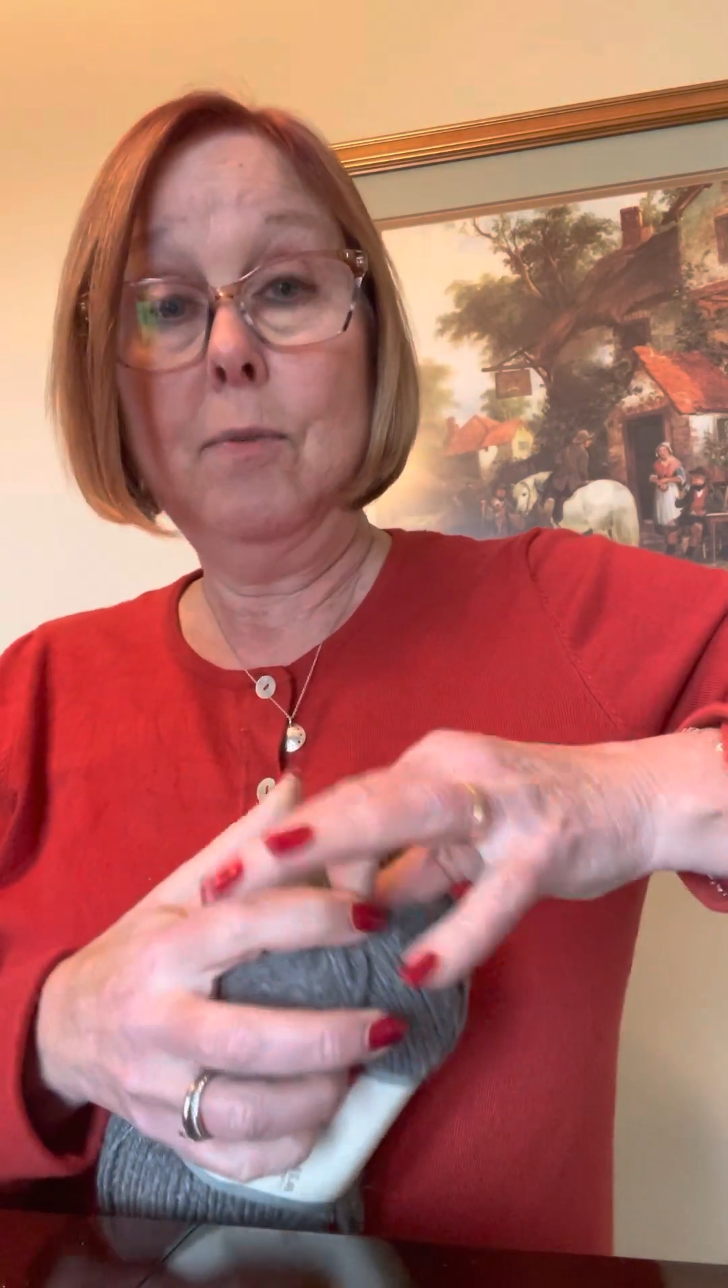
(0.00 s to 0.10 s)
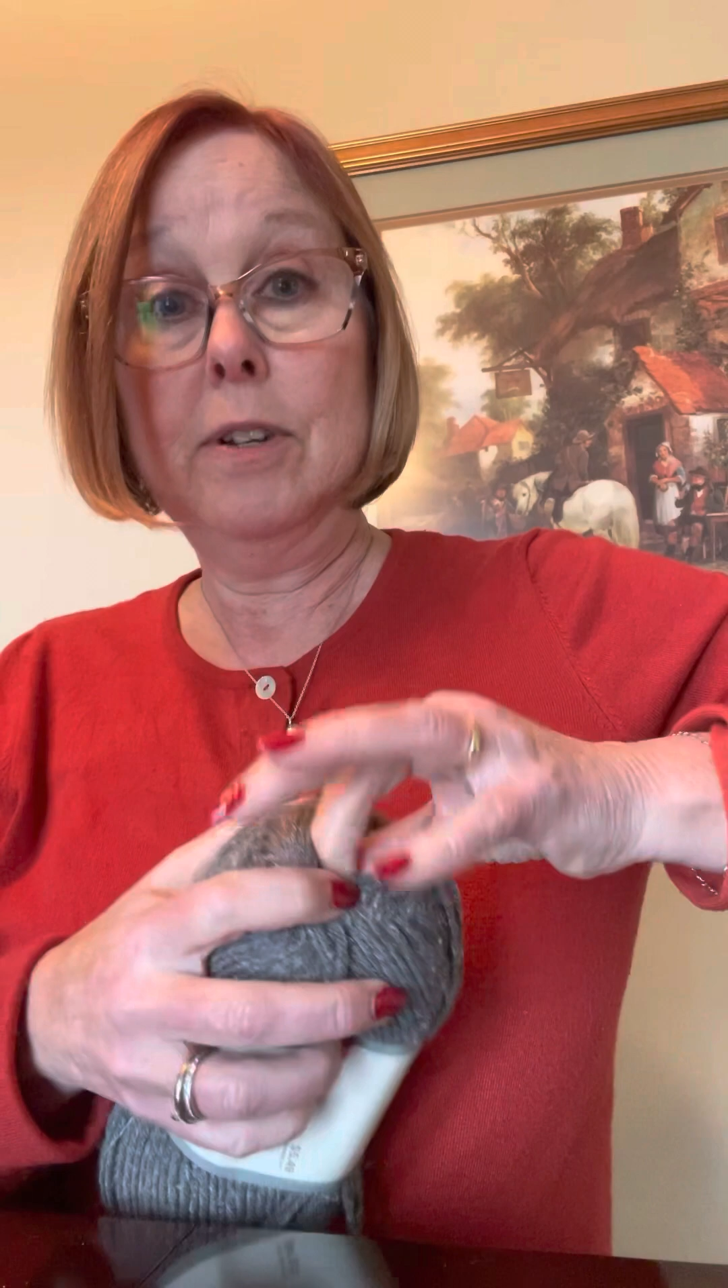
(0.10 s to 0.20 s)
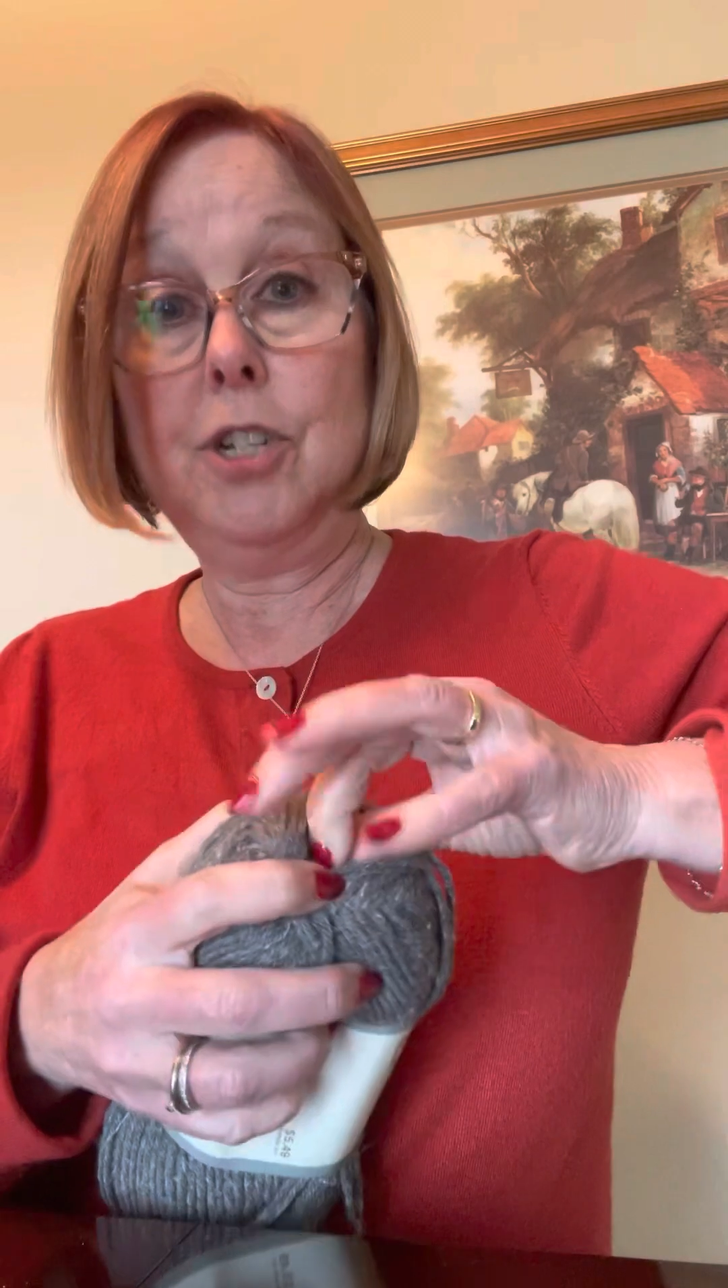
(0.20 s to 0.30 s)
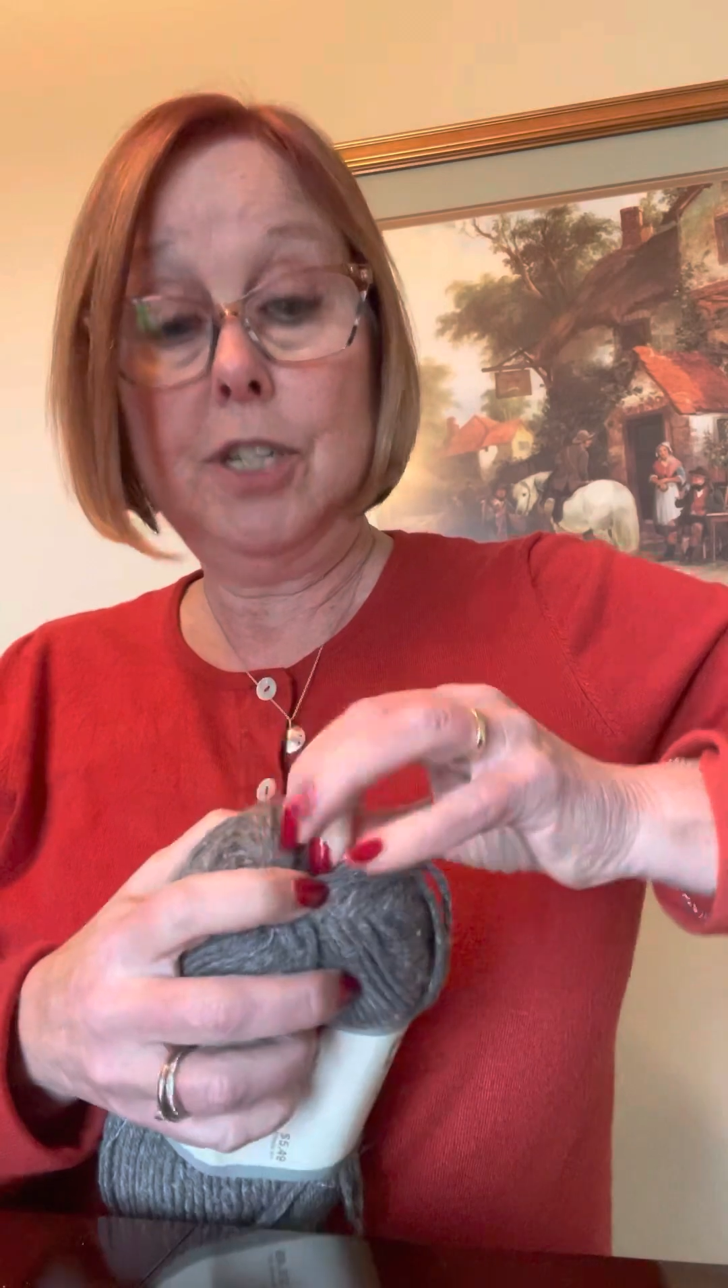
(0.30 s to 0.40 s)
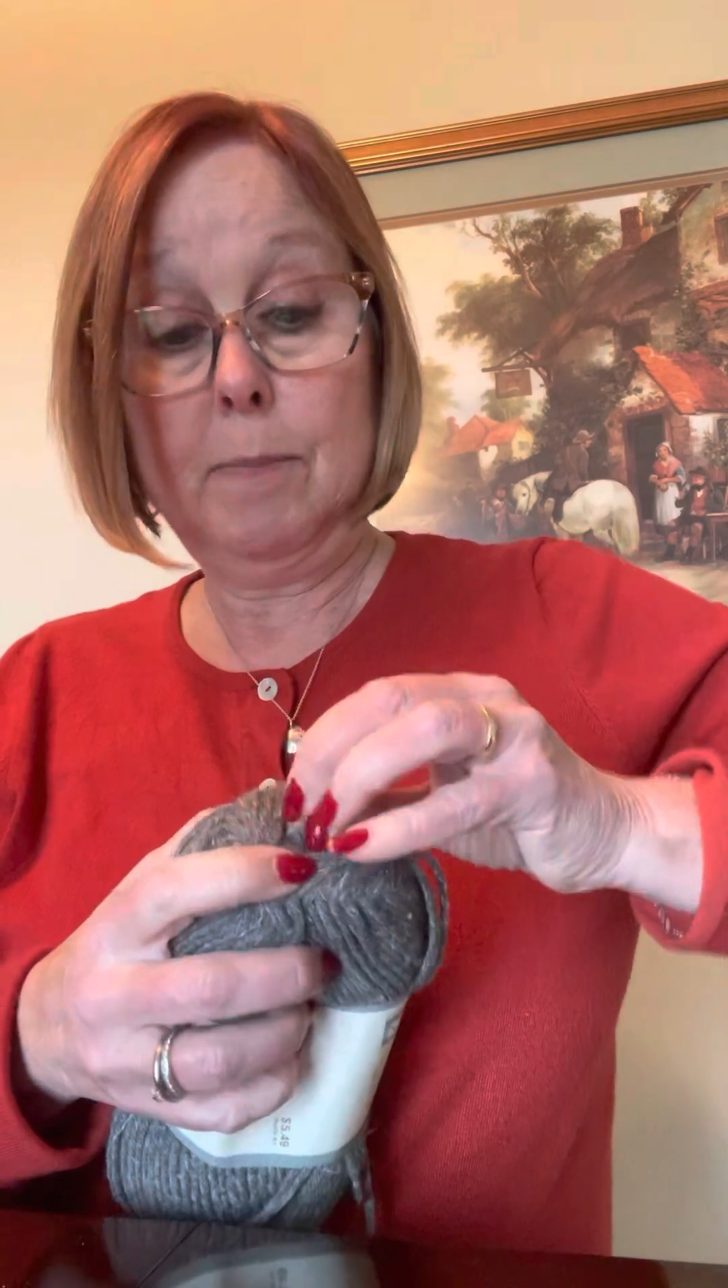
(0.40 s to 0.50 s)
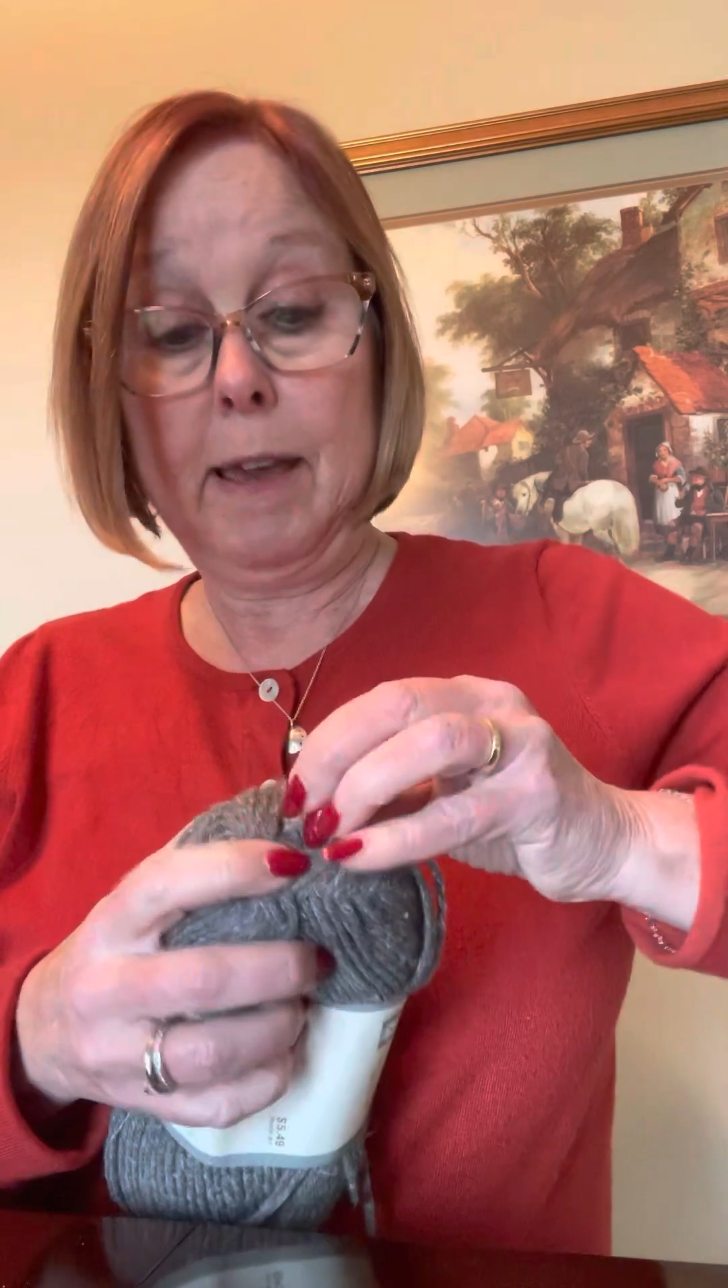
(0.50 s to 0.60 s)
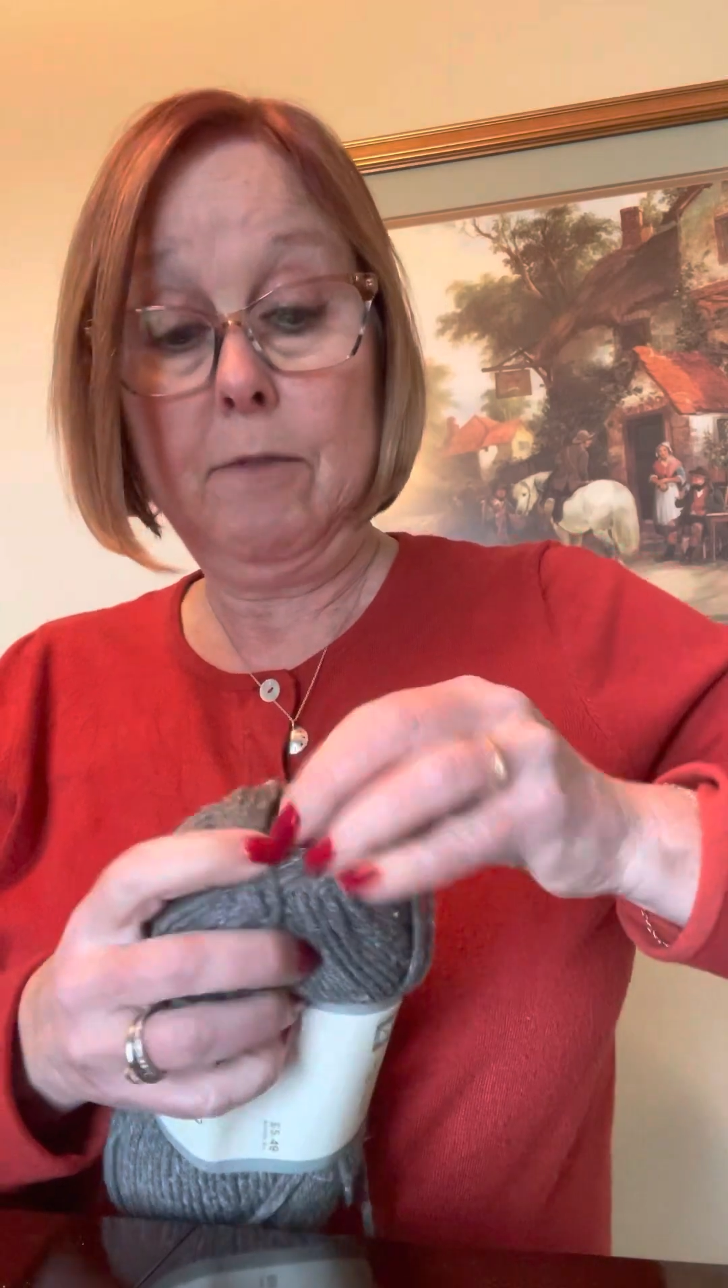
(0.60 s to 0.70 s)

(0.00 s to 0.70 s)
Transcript: just by